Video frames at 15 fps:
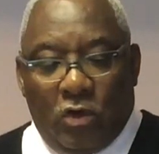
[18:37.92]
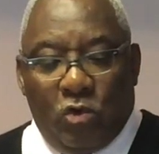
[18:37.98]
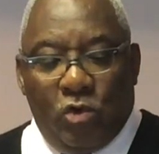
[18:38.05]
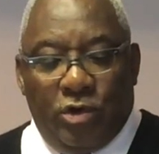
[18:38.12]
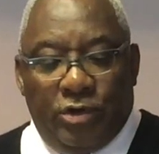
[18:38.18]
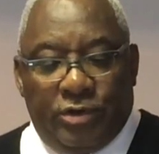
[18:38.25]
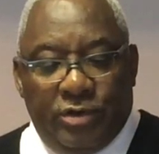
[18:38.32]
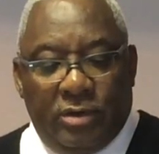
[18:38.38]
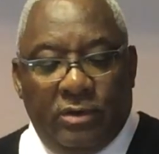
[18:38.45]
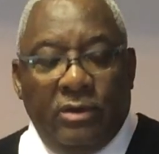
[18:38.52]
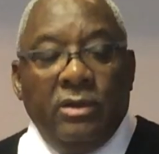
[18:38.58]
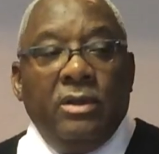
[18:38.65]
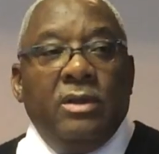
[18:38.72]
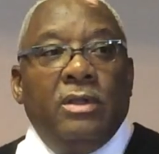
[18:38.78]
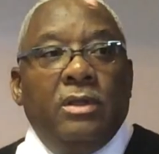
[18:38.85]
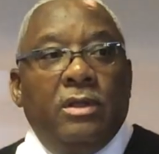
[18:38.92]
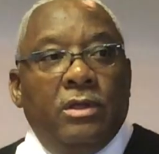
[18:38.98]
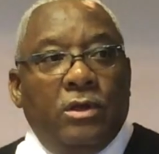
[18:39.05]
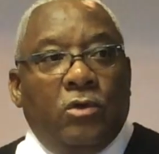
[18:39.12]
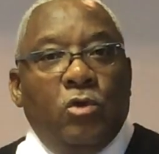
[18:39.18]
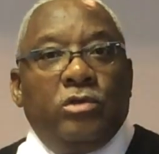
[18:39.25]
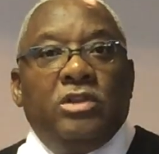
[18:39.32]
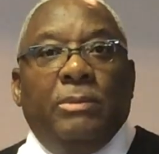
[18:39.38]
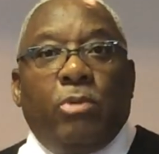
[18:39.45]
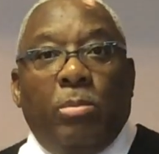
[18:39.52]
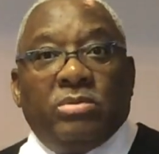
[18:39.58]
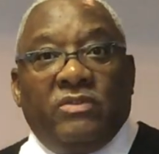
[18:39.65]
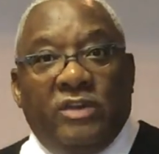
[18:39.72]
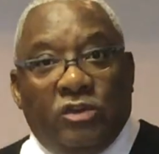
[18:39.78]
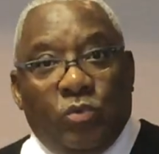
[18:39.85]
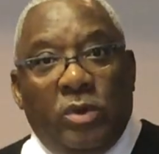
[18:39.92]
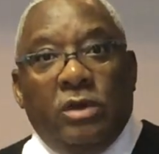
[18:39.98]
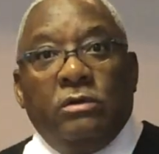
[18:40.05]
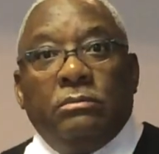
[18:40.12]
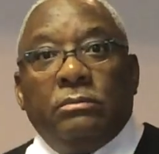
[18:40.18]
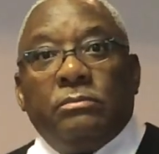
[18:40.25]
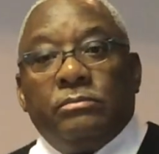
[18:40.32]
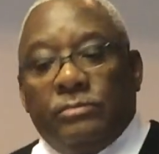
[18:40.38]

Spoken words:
According to the purpose of his will.